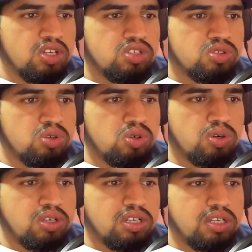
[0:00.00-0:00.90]

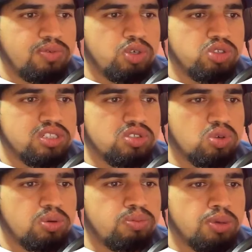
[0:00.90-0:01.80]
So if you want to
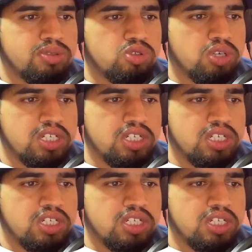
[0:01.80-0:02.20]
store blob storage,